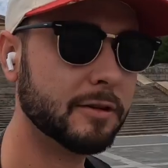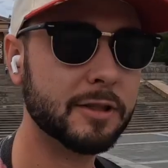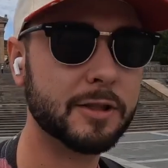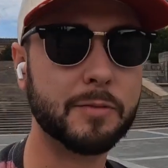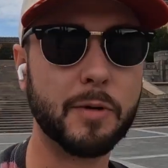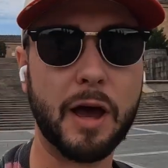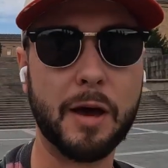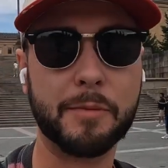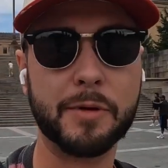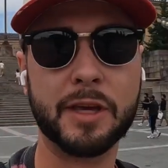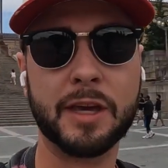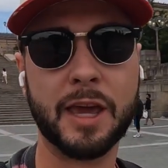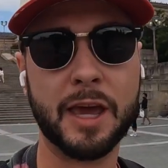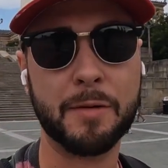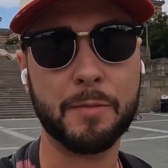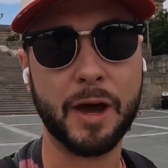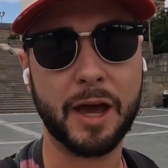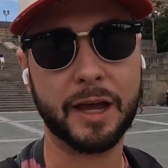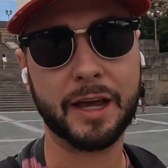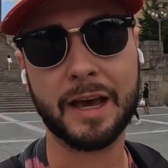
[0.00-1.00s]
Spot
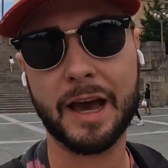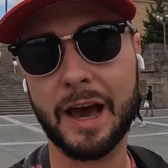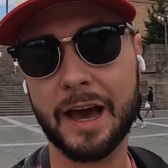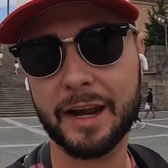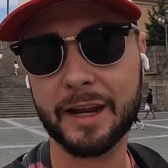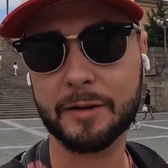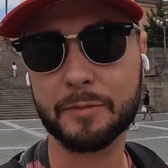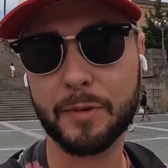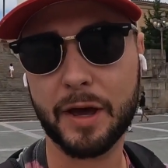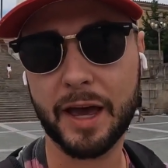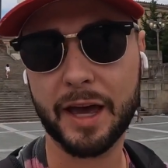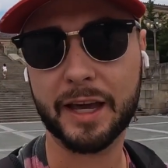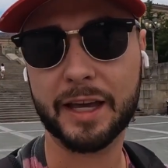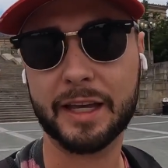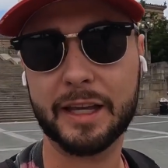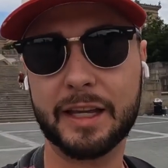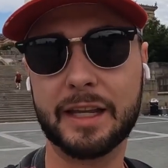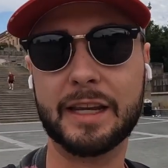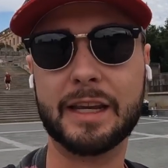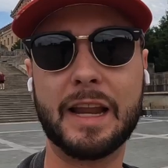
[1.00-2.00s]
became iconic back
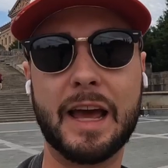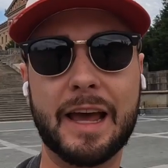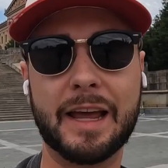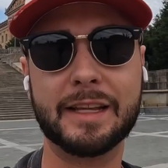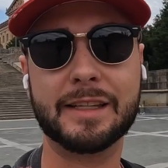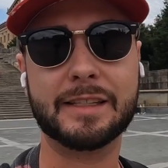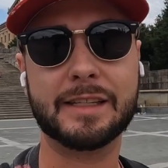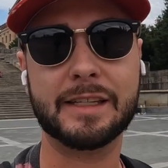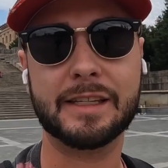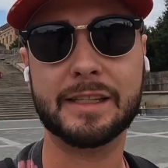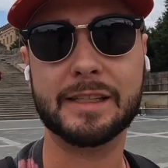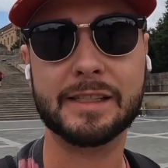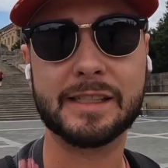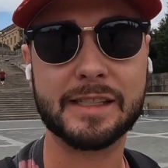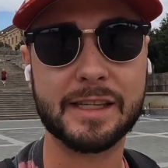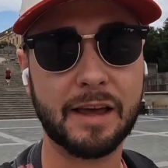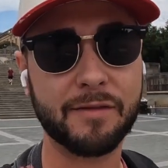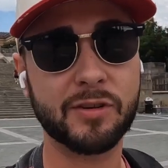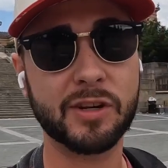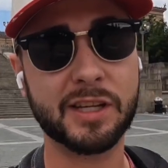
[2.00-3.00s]
in
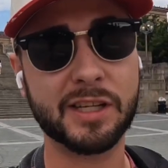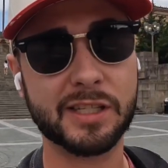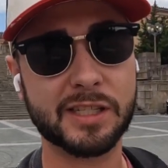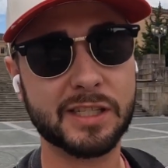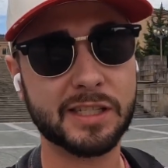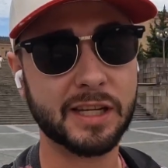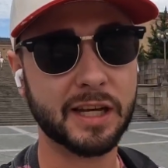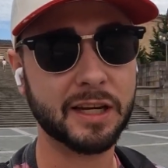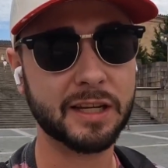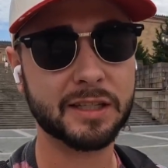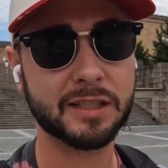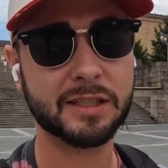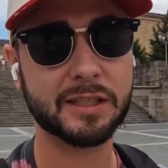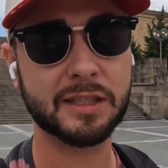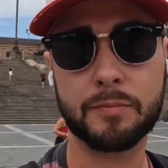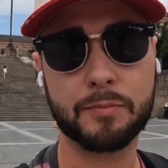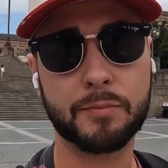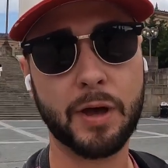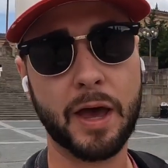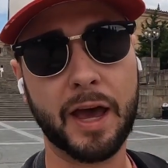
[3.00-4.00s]
1976,
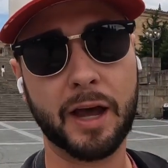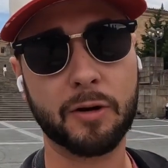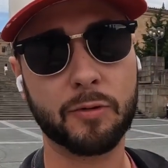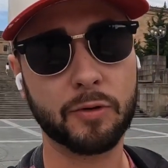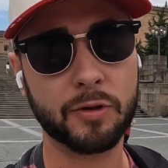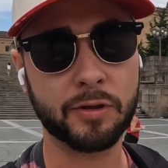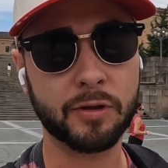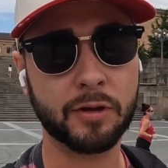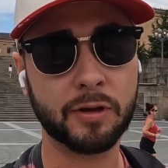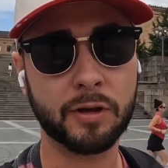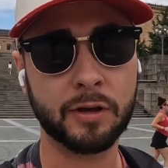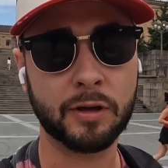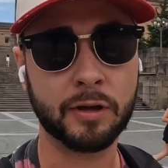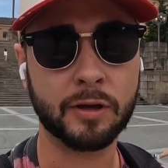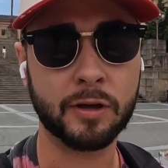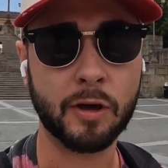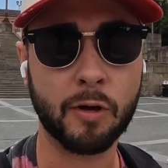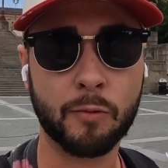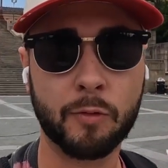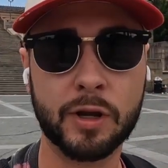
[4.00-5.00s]
back when
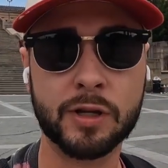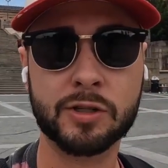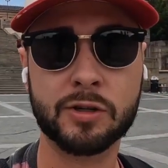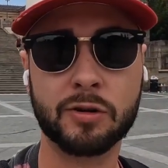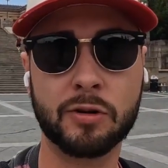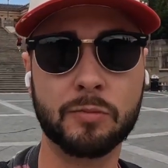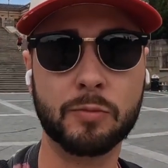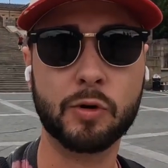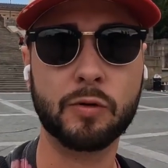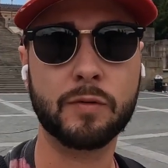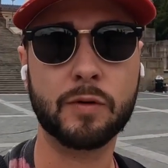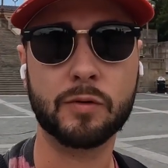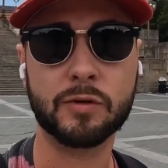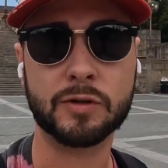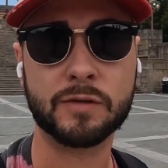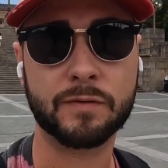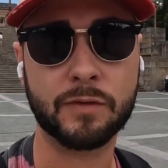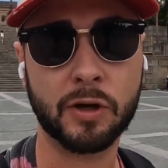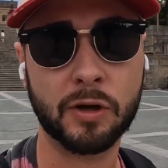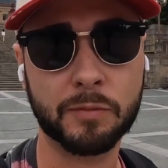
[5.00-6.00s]
the original movie
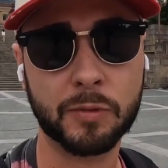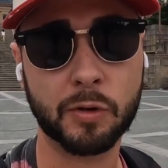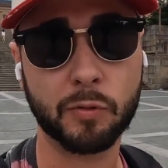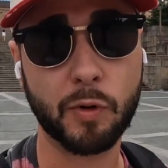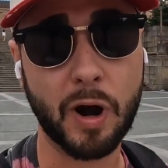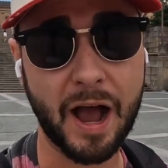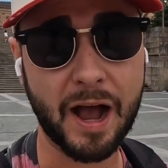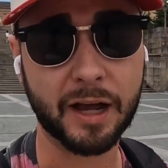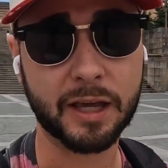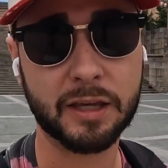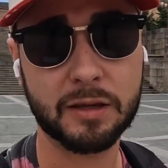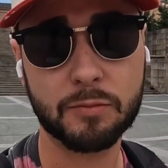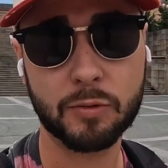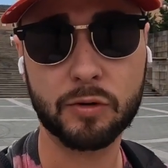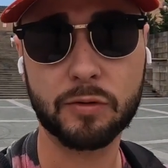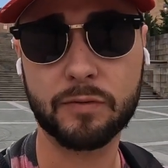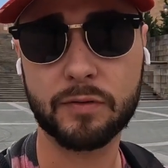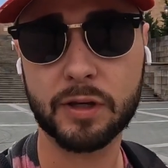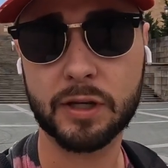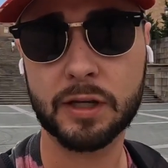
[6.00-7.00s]
was filmed, the Rocky
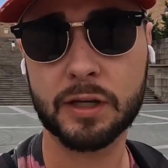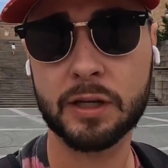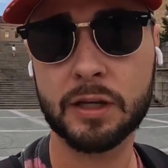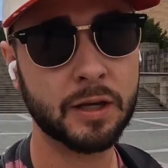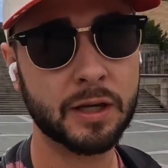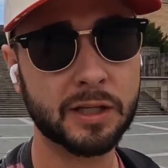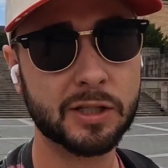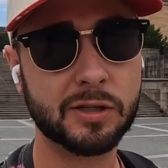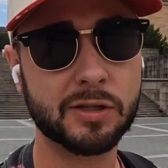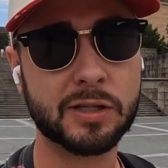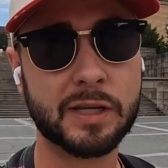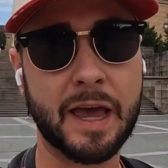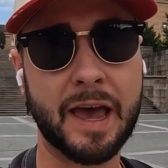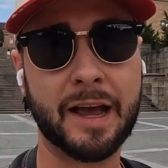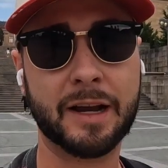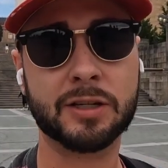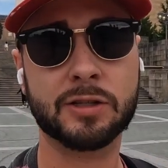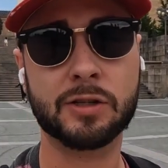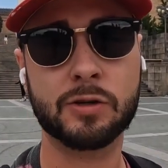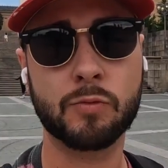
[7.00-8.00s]
movie. This is
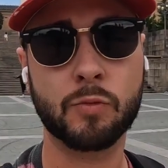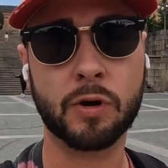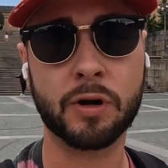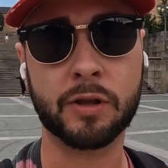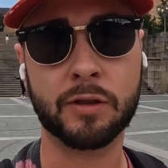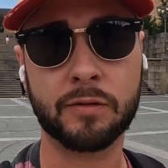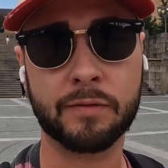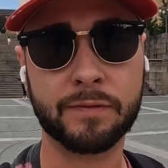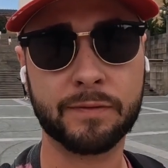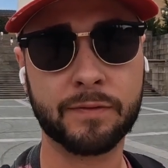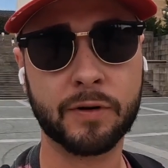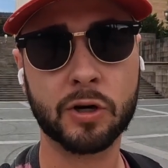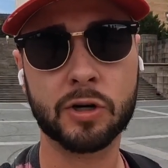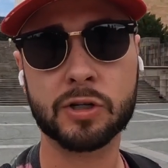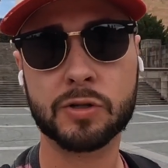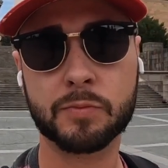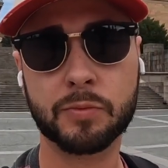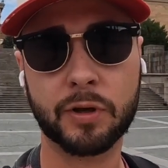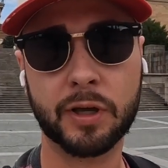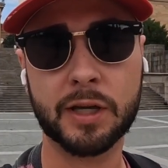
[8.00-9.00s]
actually one of the
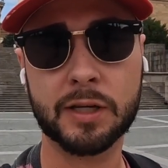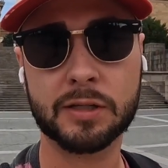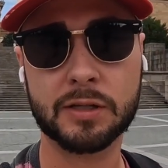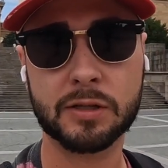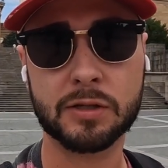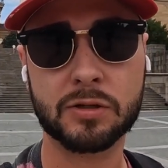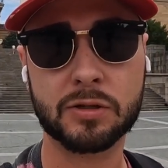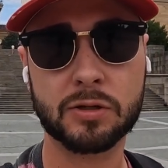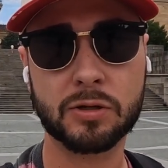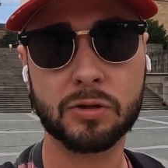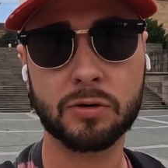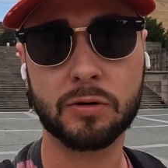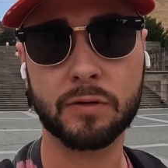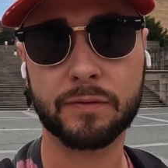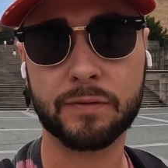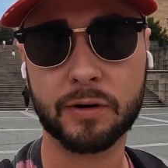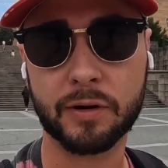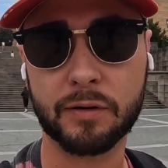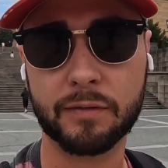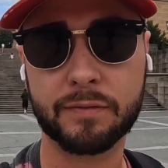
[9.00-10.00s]
first places too,
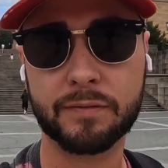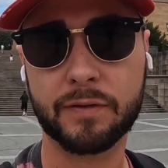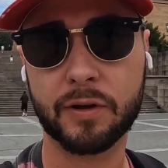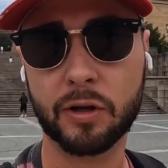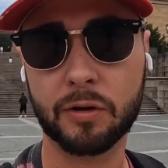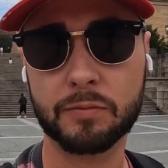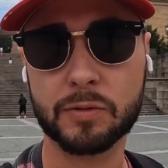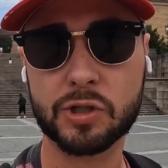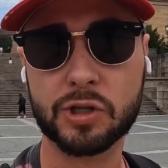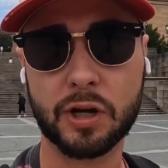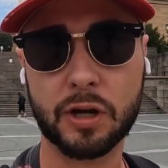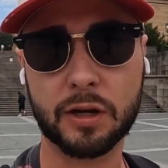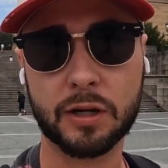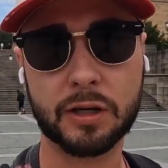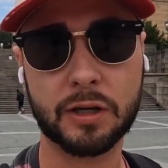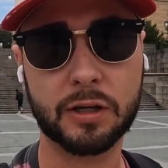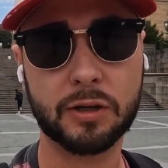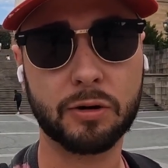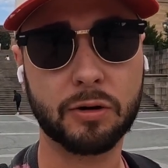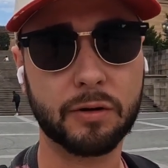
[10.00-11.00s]
if you're a film
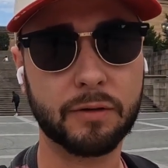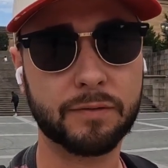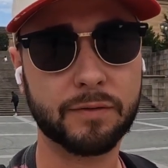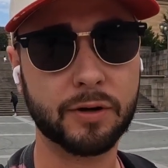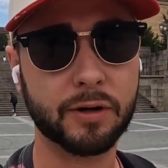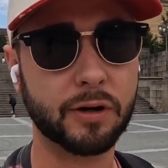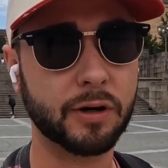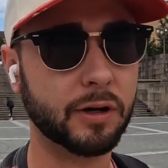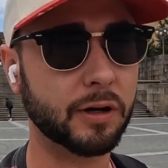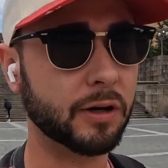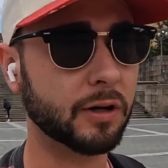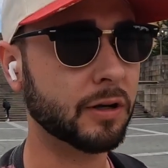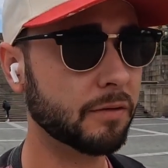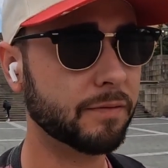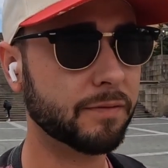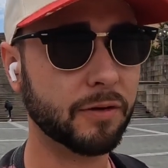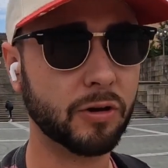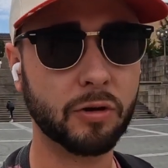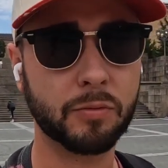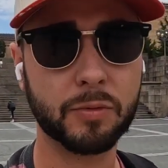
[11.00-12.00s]
junkie or if you're a
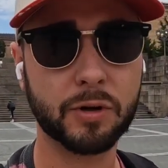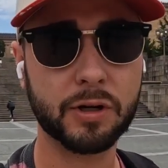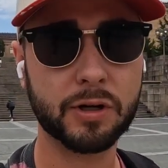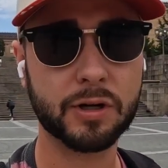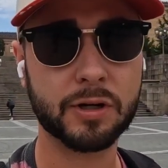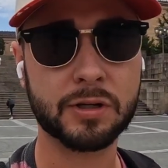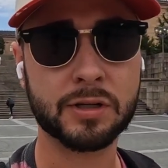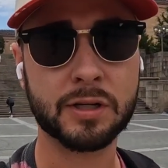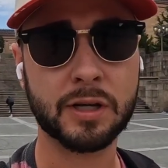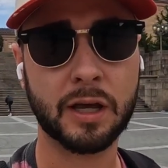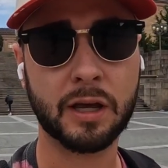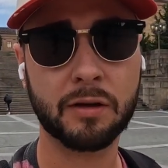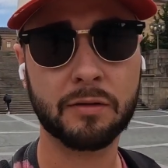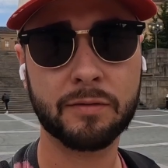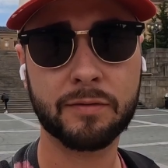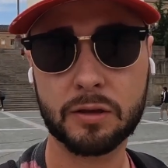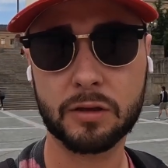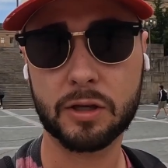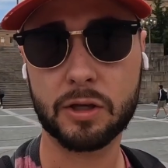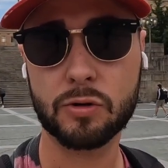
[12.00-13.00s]
filmer yourself,
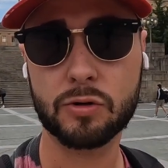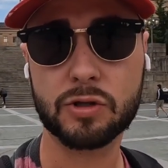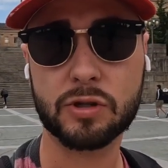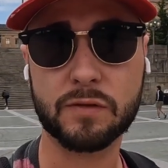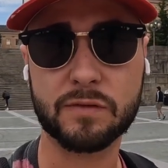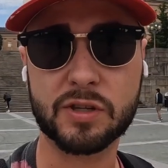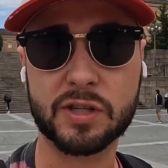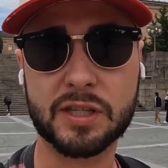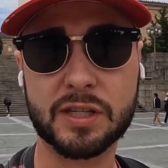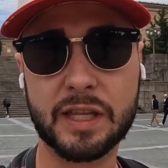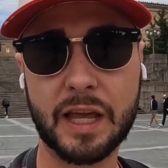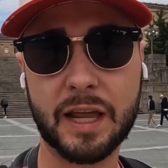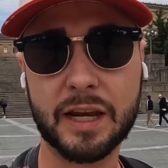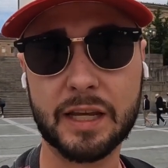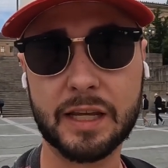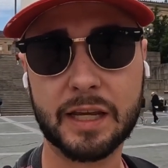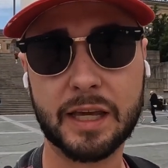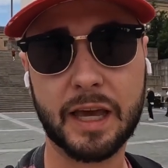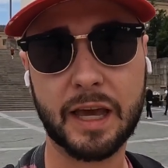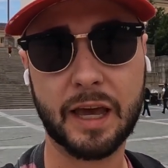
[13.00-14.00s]
the use of
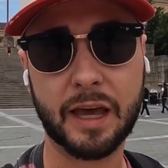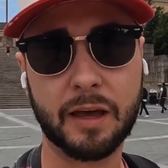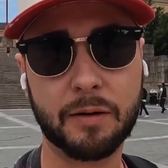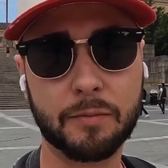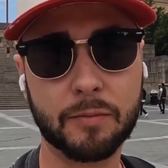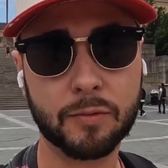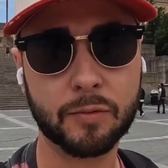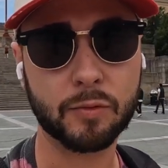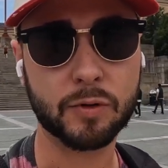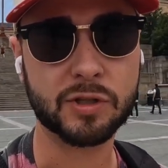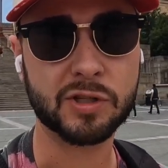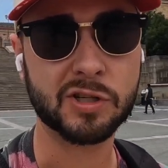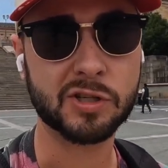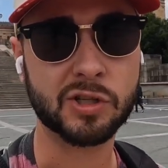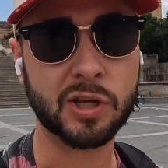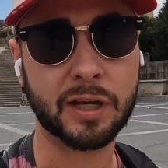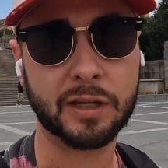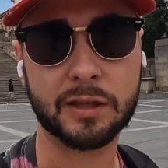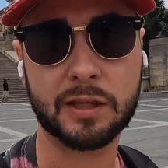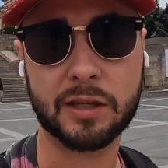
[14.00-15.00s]
Steadicam, which is
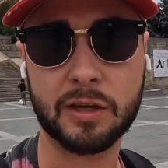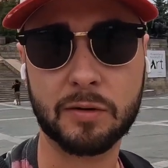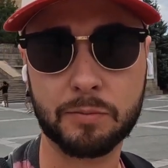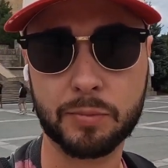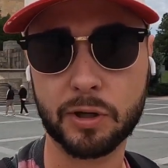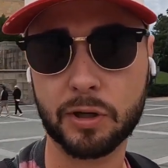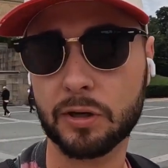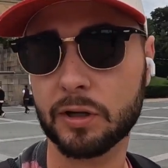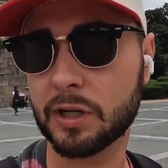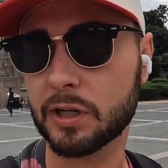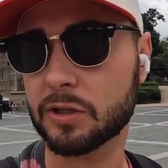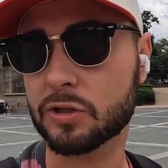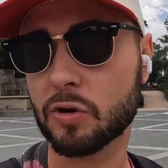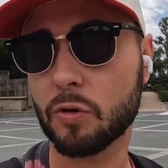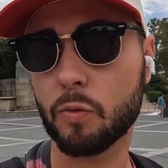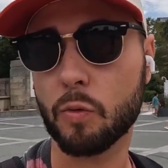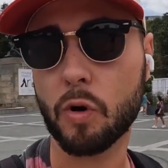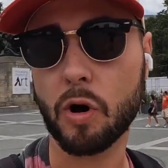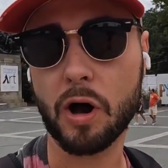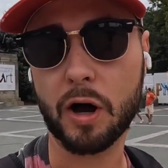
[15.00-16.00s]
like the ability to
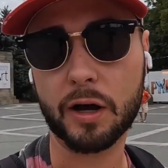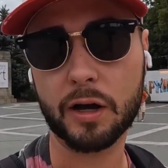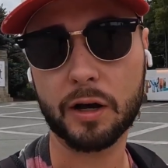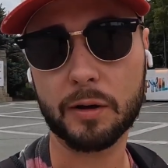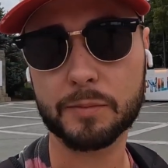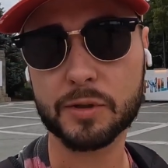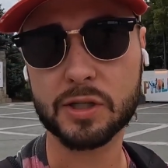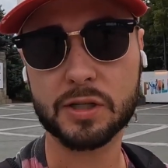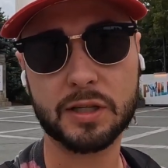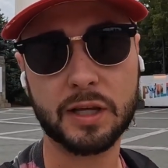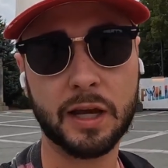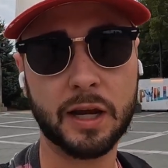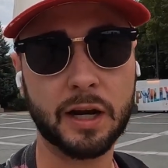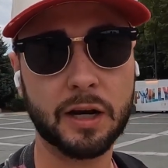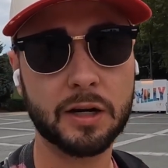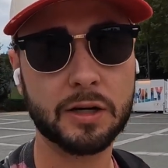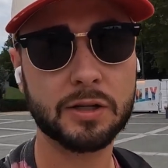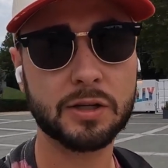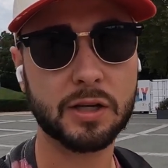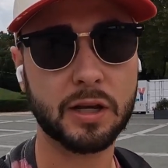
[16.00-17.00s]
walk
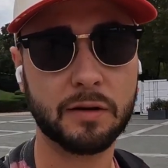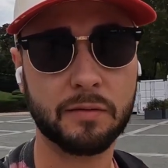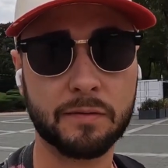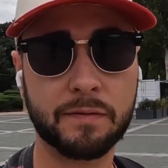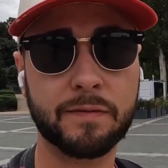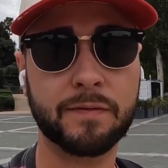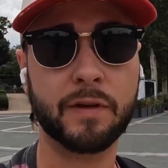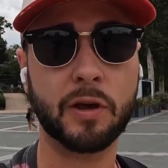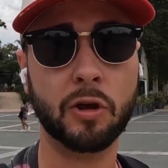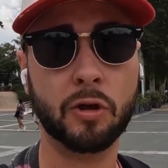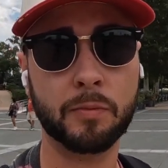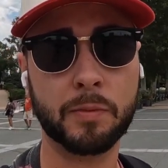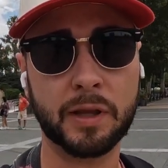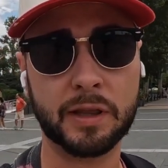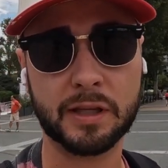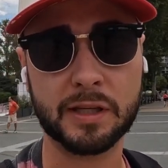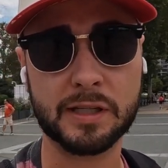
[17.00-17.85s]
upstairs and film at the